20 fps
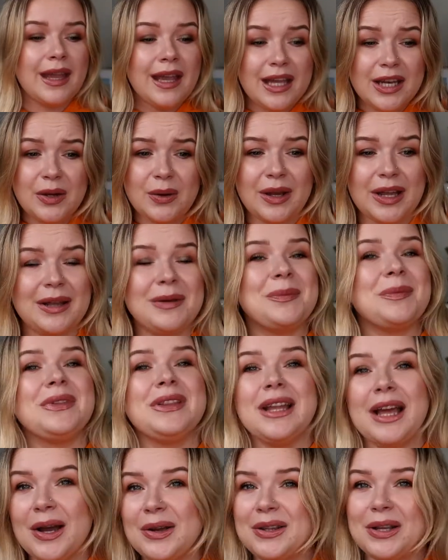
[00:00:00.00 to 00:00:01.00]
Anyway,
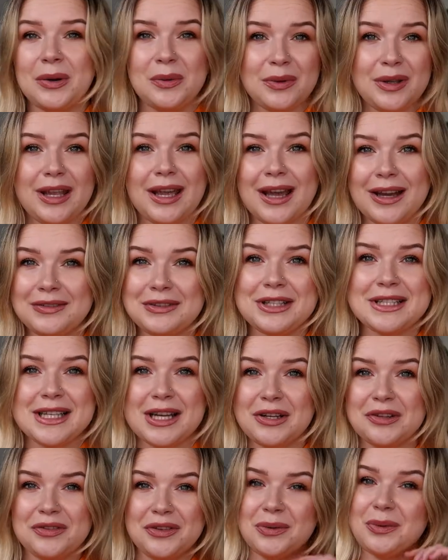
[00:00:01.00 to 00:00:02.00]
now that we have this
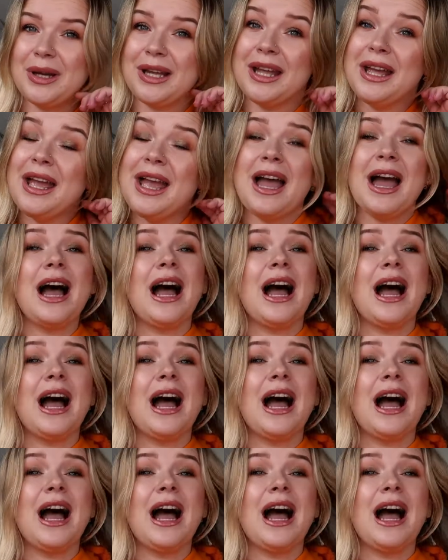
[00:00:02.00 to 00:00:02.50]
out of the way,